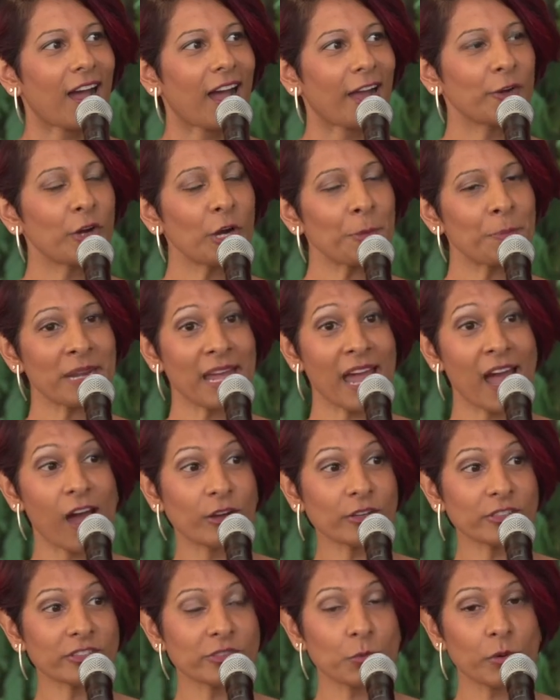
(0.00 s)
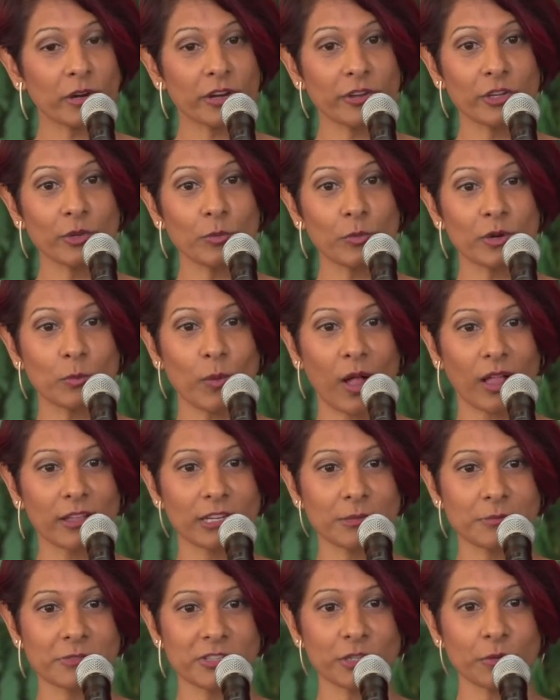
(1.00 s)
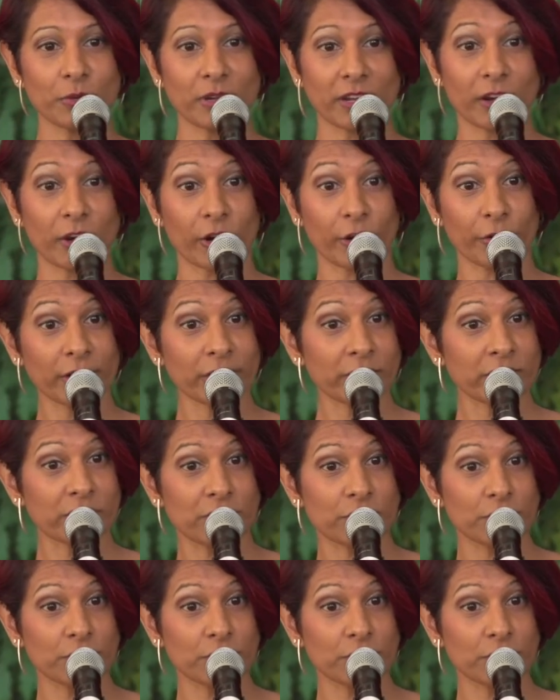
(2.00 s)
I grew up in a house where you were welcome to and encouraged